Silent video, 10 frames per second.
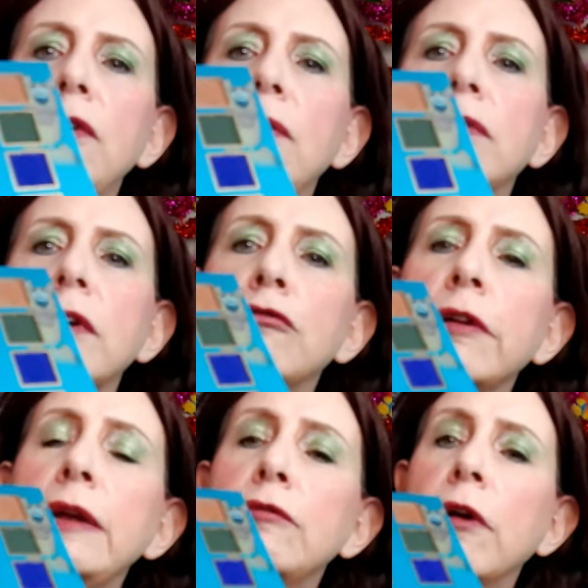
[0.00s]
use the
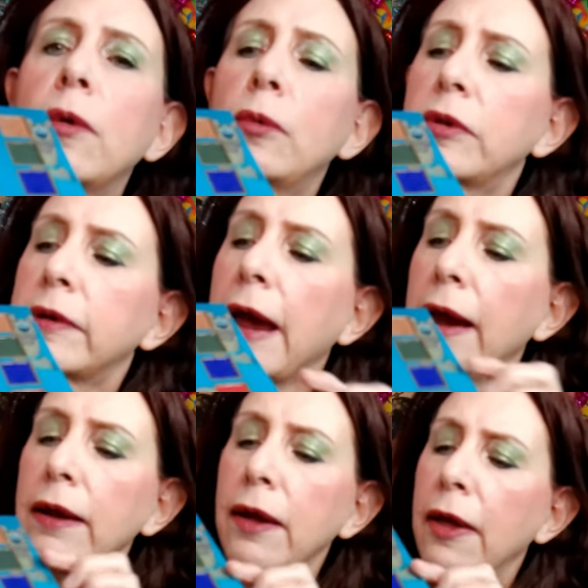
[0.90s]
green row
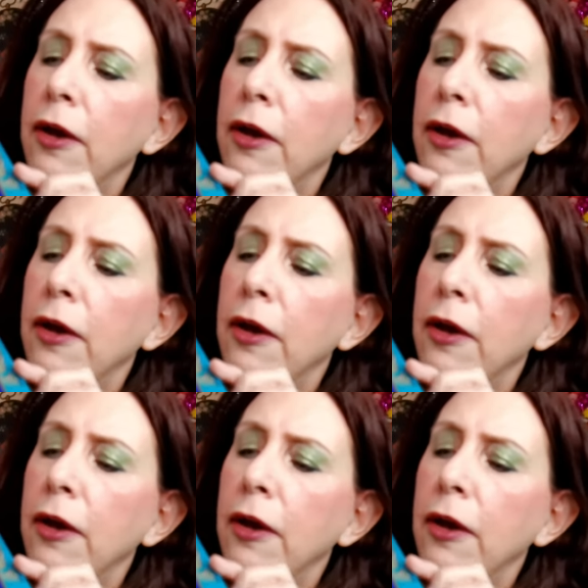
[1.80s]
today,